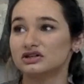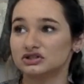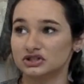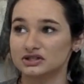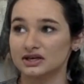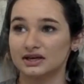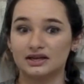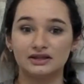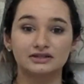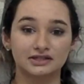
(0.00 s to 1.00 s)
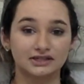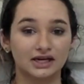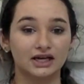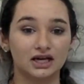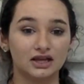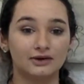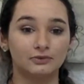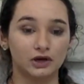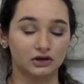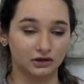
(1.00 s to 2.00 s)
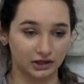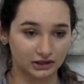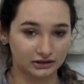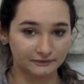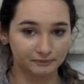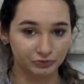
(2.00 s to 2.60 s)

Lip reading: Just like in this society that we are like